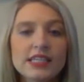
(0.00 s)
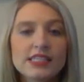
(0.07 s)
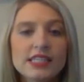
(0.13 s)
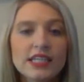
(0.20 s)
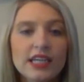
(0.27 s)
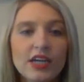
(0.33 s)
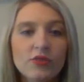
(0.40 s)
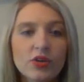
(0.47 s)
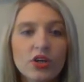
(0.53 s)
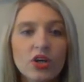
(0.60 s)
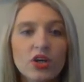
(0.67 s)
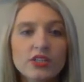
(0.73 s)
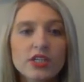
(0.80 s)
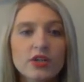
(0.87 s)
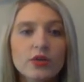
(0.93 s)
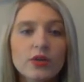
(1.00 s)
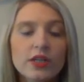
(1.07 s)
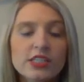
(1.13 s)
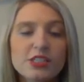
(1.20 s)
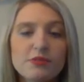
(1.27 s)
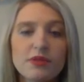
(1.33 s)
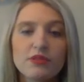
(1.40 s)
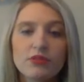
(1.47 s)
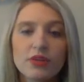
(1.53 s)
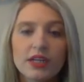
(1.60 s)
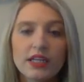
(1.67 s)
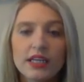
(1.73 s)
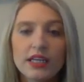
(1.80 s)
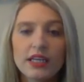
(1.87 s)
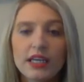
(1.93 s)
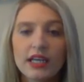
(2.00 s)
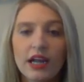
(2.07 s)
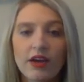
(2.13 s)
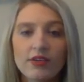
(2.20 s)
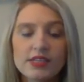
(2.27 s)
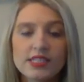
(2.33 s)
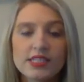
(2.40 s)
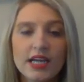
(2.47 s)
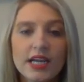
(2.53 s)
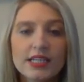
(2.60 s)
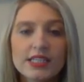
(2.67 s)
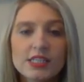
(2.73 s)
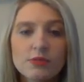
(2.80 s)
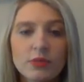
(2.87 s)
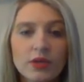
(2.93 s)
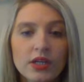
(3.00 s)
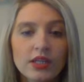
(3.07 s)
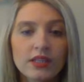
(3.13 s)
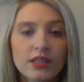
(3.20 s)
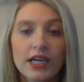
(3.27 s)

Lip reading: lesson, and we're also going to be reading in our science book